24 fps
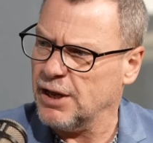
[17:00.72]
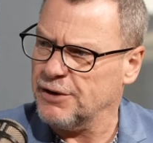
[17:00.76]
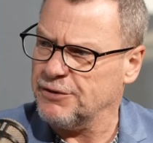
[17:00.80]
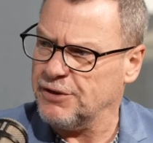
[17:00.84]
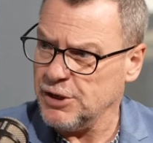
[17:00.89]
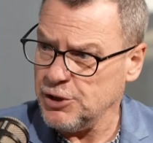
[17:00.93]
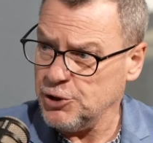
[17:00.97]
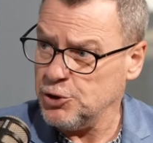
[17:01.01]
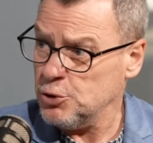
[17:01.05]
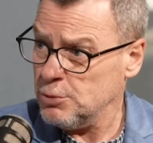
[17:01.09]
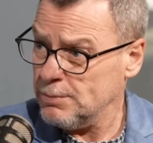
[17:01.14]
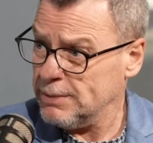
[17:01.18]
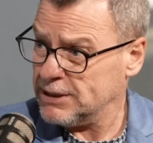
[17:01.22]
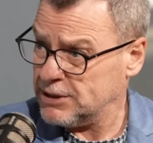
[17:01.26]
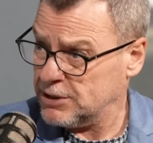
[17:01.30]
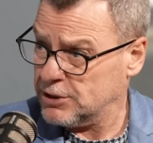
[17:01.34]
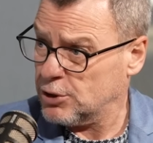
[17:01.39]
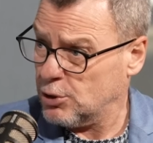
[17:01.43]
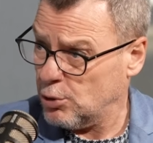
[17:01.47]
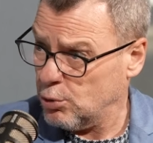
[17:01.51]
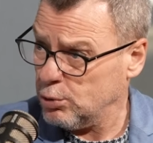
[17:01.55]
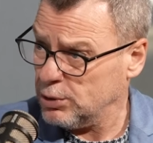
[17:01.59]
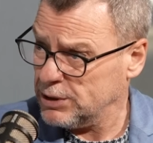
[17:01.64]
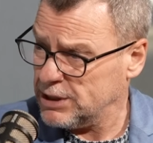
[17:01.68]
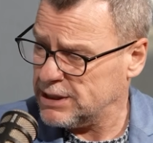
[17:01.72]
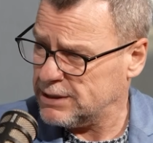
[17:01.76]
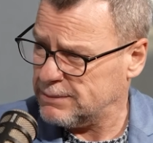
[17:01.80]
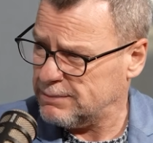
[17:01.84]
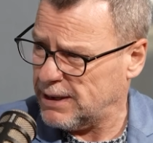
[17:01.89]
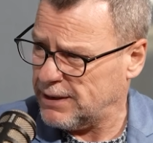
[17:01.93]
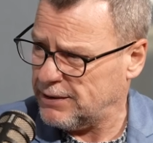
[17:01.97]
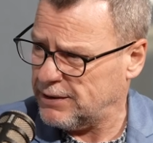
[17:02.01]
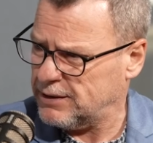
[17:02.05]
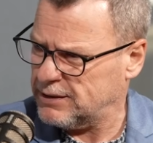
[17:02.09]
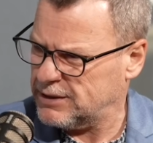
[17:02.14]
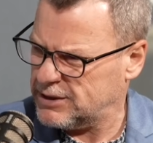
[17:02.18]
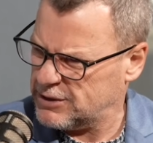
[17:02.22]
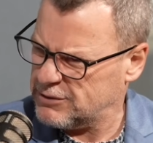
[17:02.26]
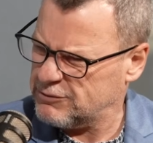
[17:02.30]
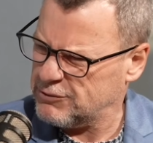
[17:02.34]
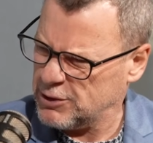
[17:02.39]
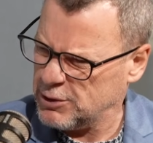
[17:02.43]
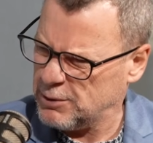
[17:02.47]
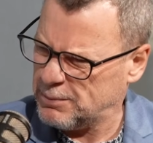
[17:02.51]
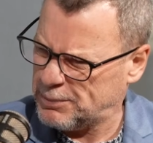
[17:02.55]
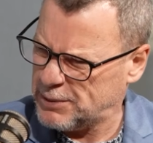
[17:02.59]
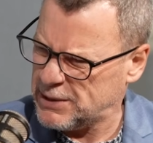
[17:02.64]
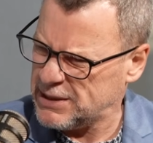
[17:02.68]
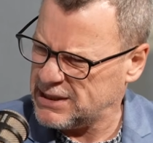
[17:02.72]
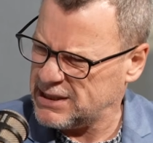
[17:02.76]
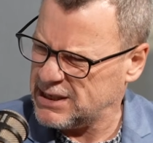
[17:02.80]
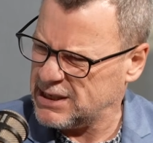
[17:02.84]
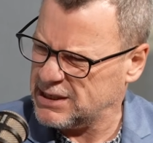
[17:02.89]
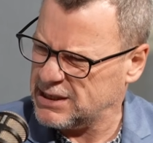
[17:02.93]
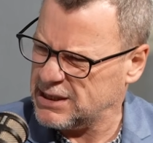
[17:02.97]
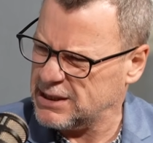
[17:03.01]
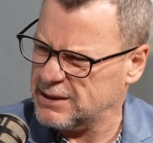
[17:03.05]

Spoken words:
I think you must have called his mother. It's the Real Princess.